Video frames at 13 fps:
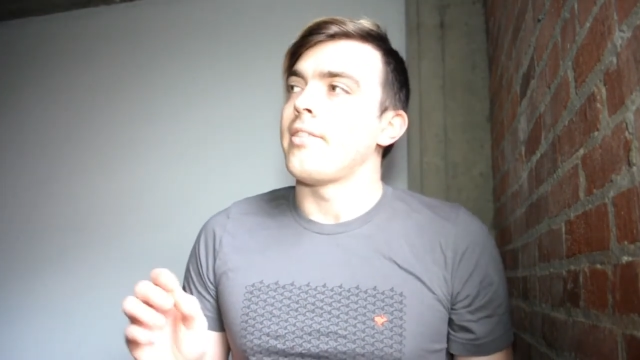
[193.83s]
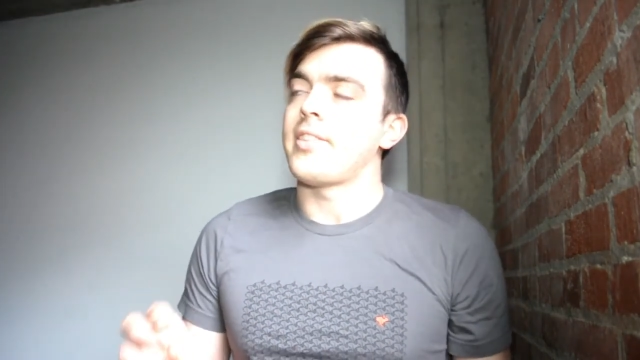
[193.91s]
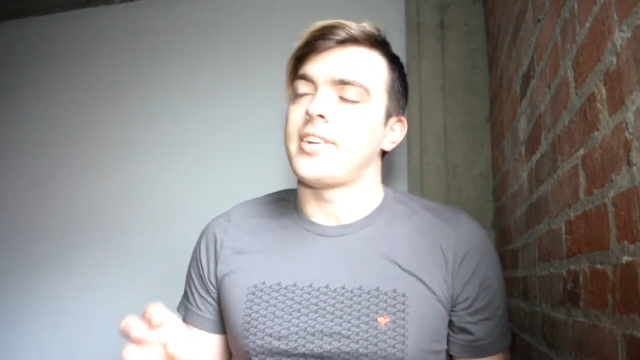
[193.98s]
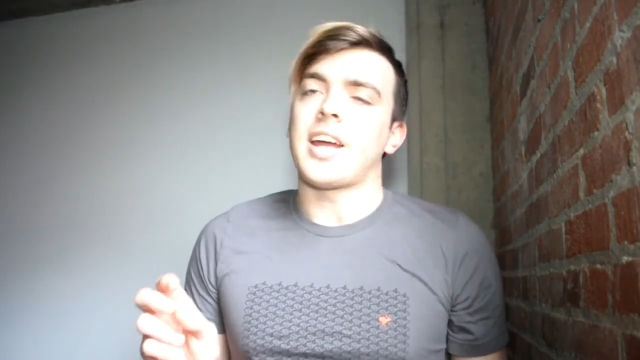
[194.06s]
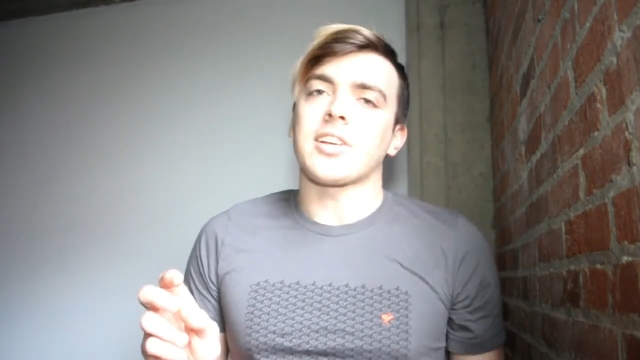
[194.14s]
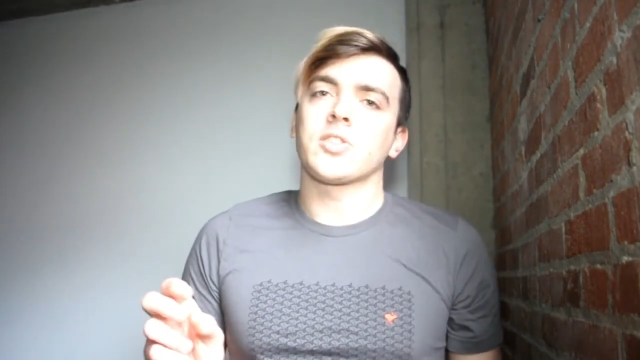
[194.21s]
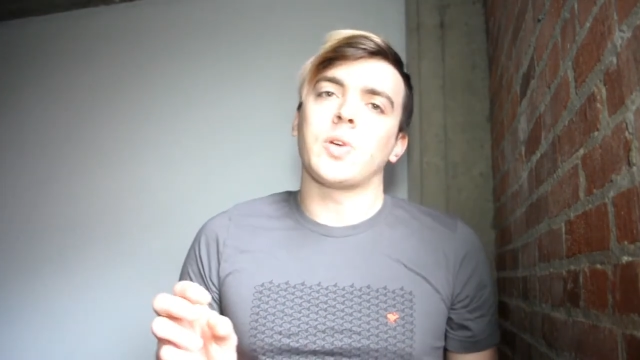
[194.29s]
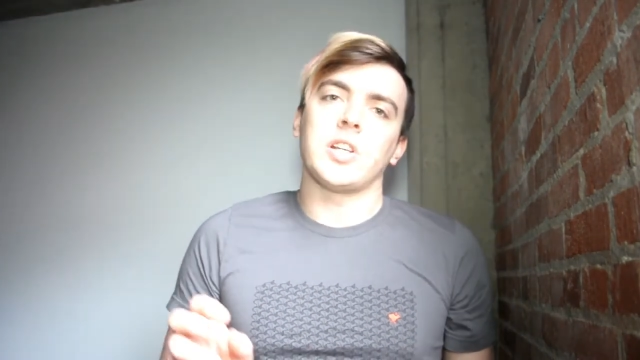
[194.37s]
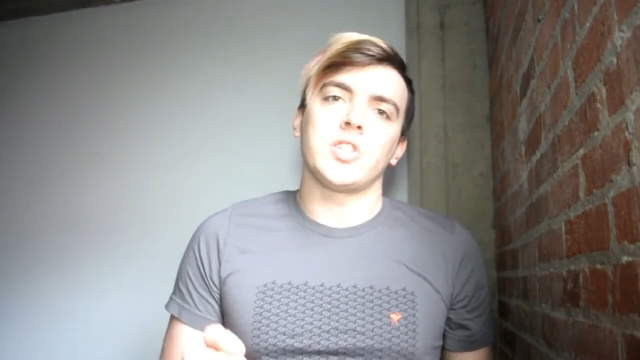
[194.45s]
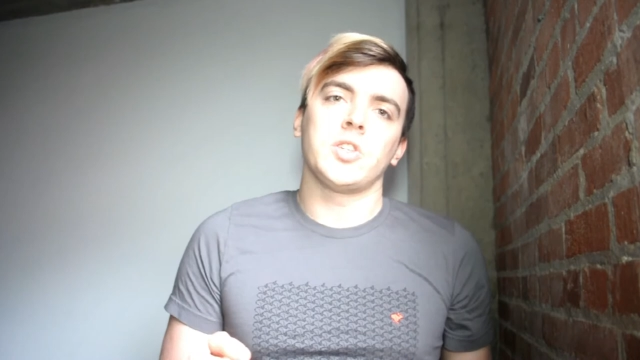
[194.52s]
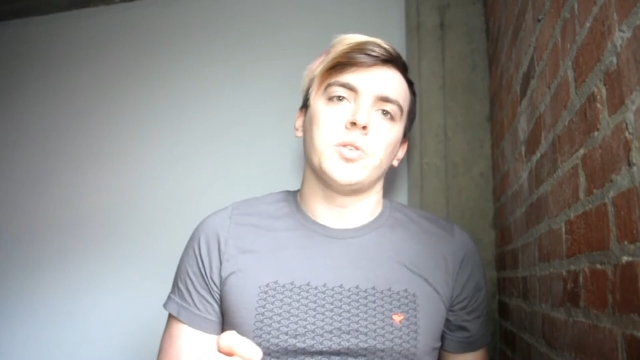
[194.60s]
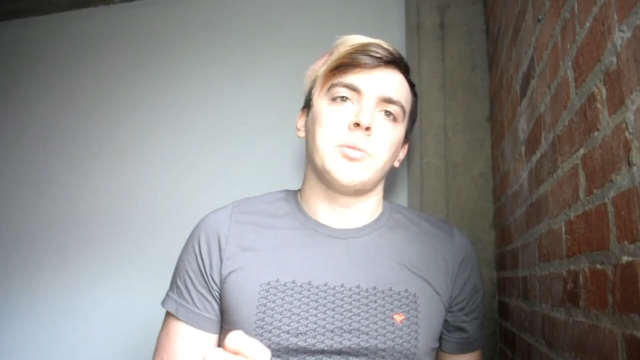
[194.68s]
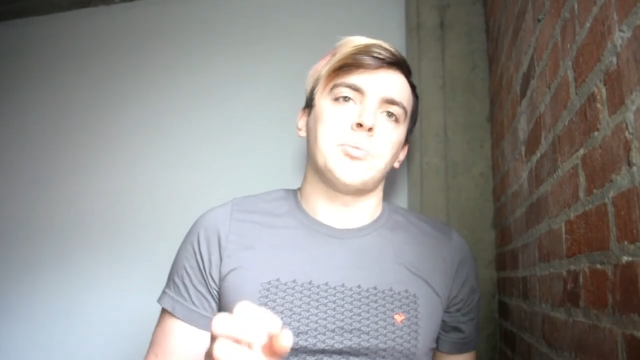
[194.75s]
The next
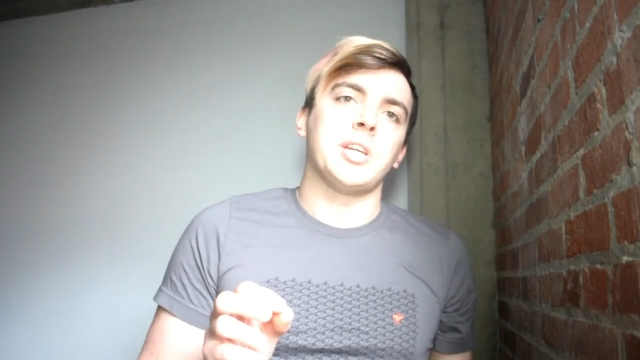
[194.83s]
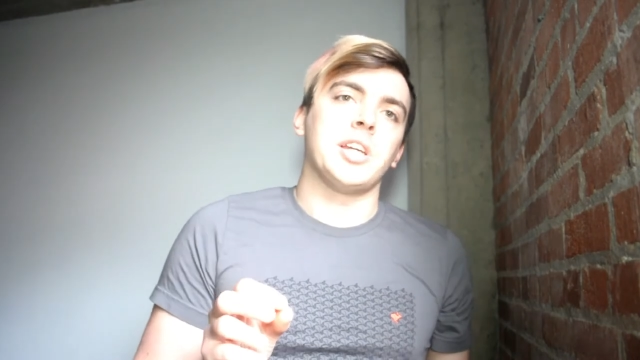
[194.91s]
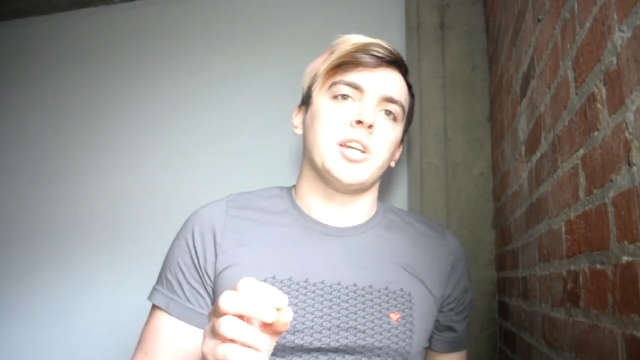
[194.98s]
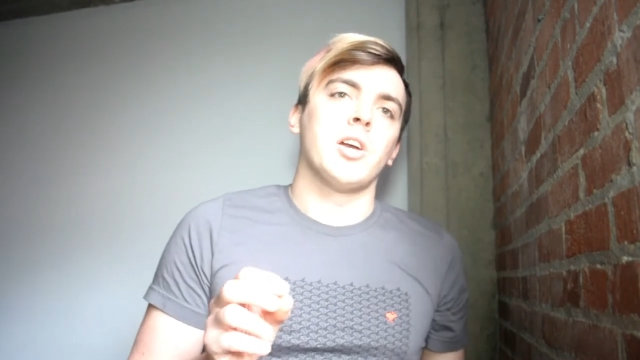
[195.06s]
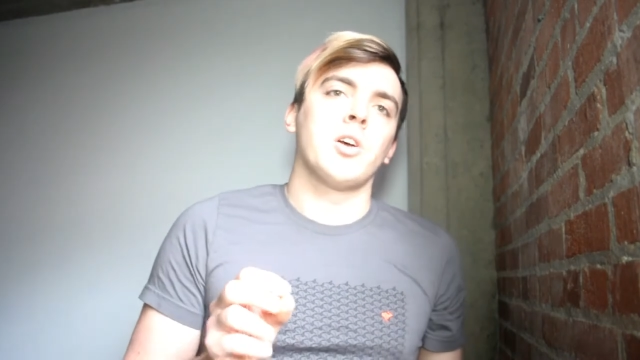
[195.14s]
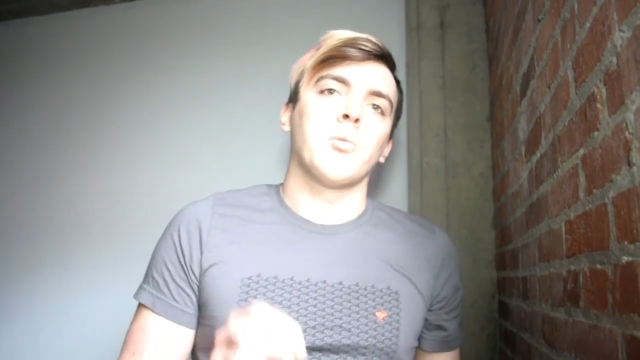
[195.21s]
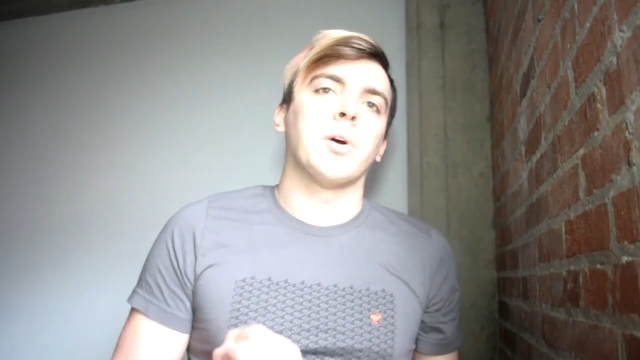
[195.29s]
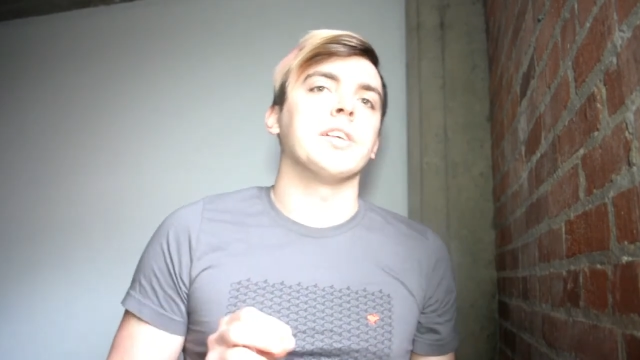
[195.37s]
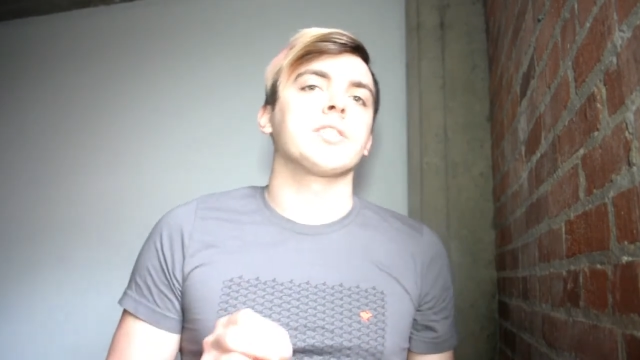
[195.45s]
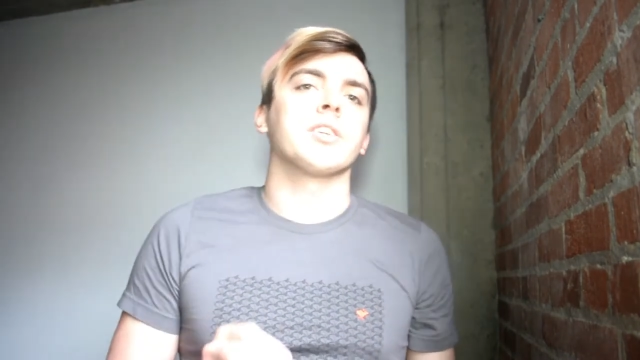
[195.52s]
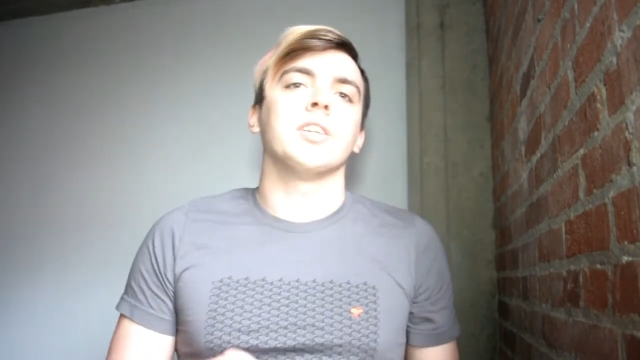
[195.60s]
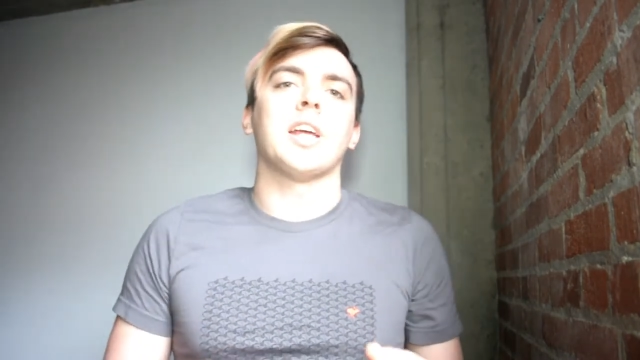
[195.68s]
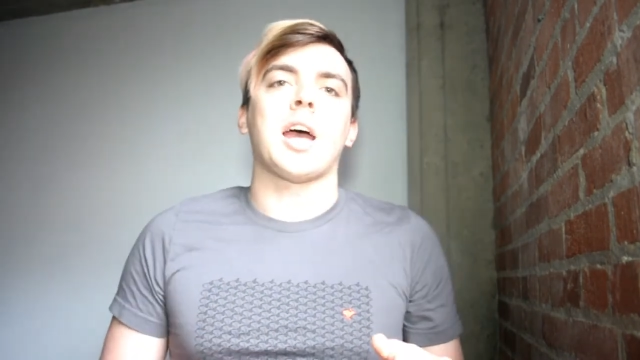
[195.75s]
question would be, what is
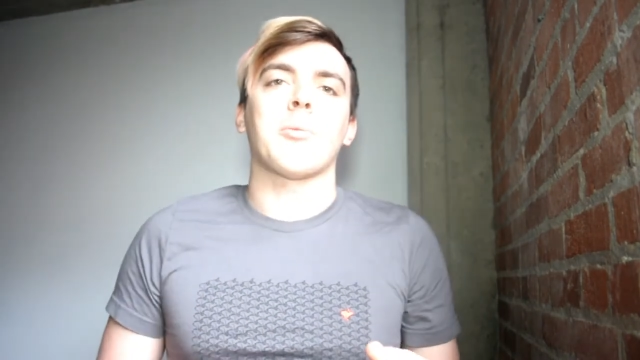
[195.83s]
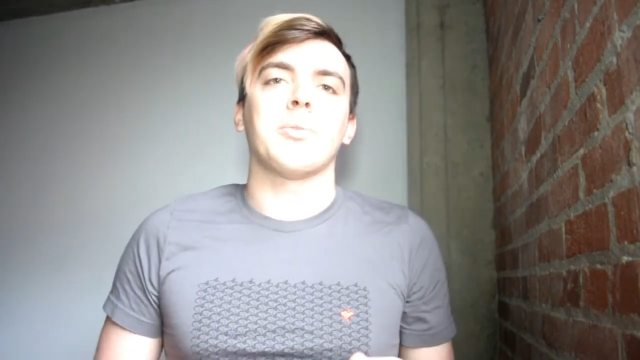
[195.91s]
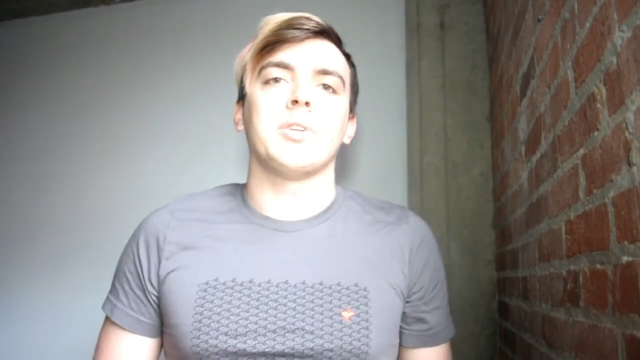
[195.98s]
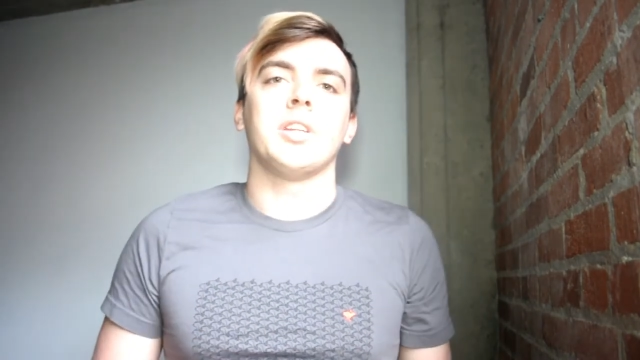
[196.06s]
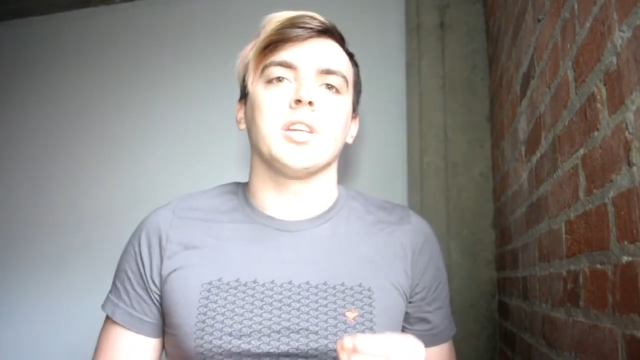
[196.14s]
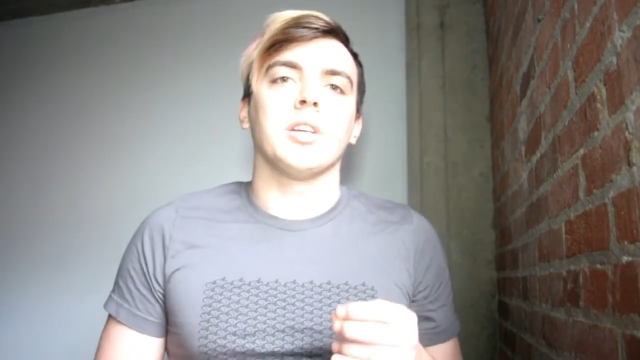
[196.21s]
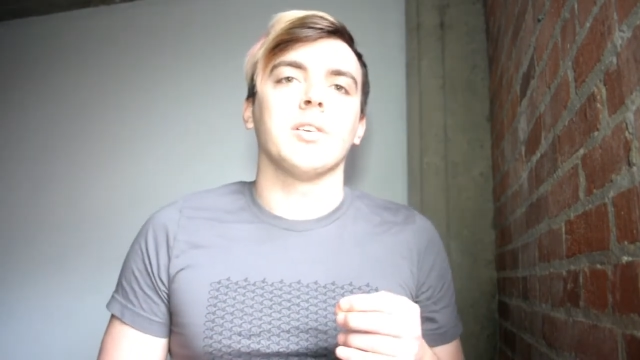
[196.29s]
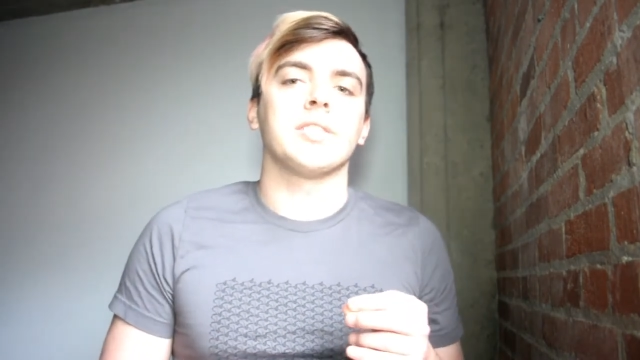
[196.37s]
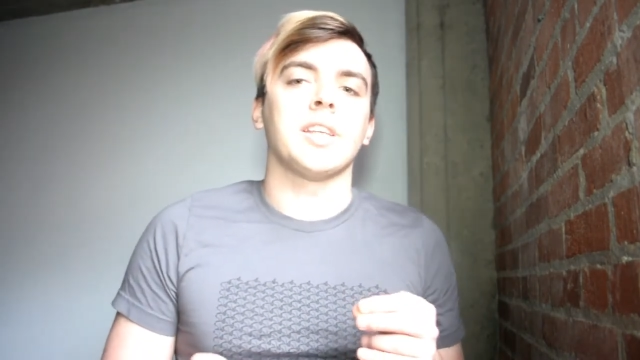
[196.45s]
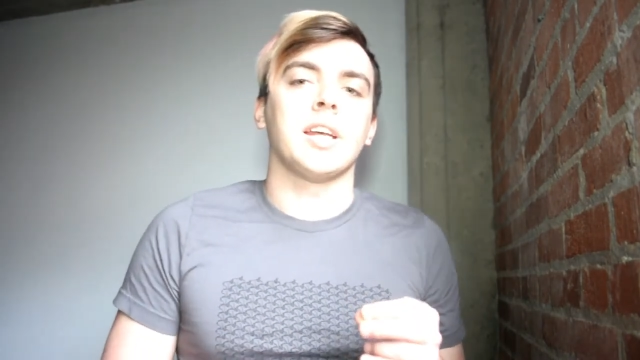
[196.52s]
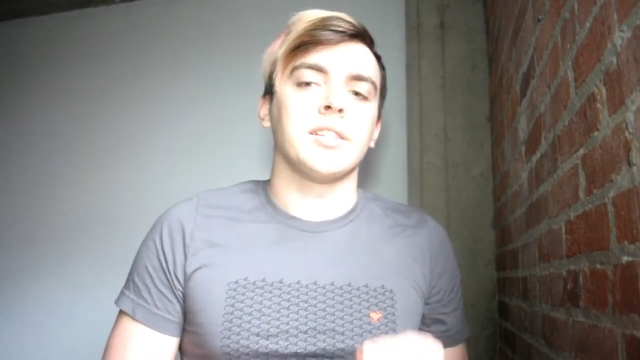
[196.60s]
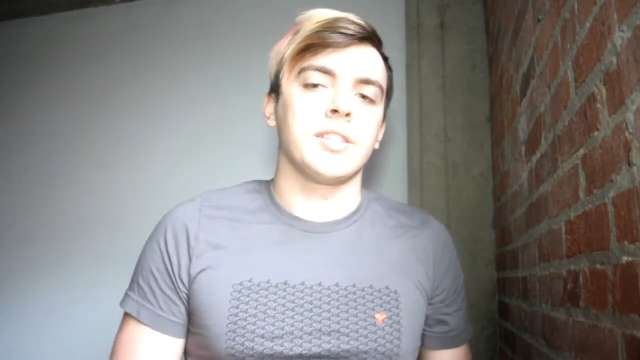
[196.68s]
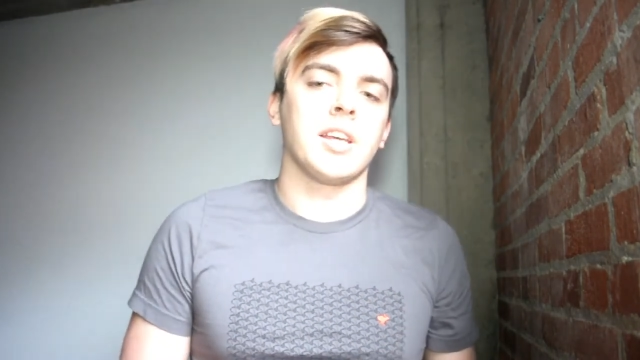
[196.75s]
going to happen to
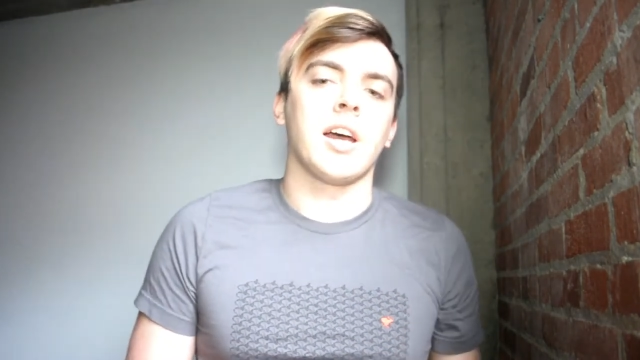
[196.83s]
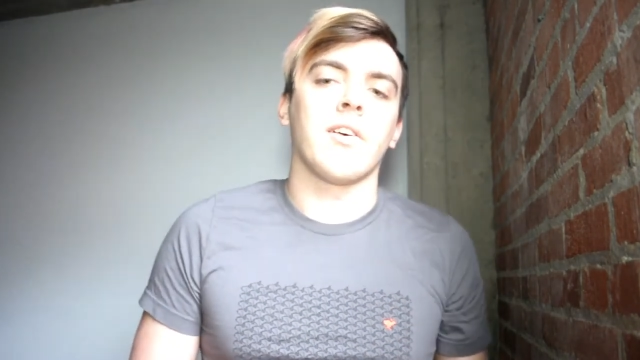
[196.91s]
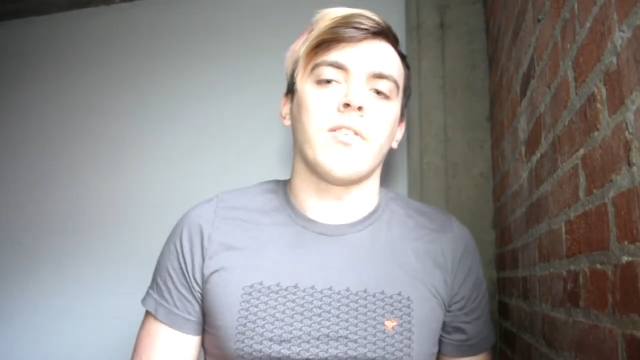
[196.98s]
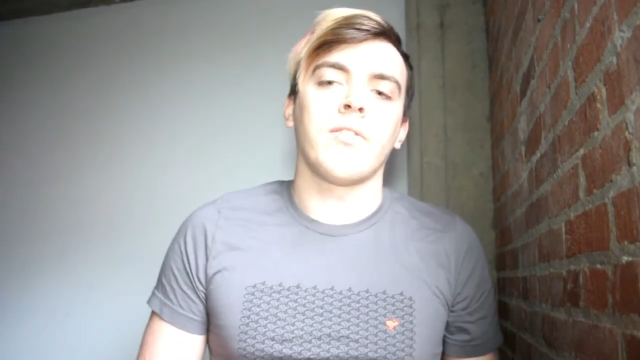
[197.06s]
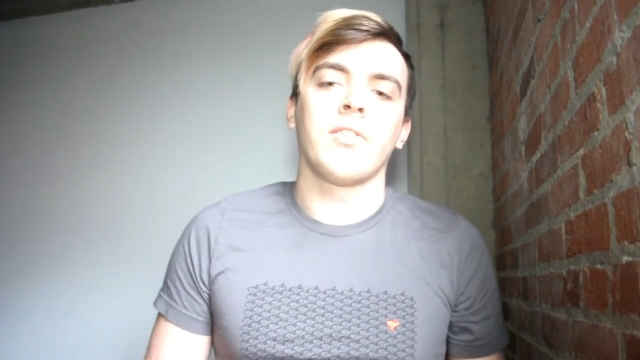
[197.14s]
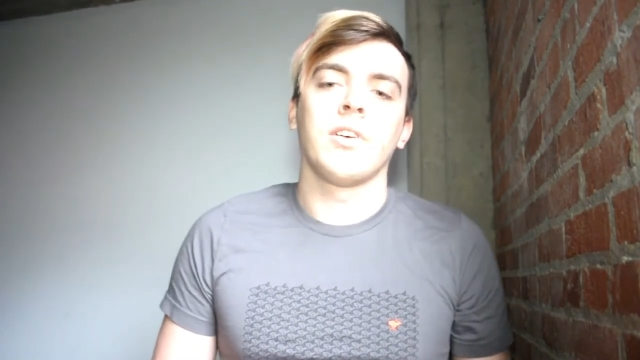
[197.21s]
USATF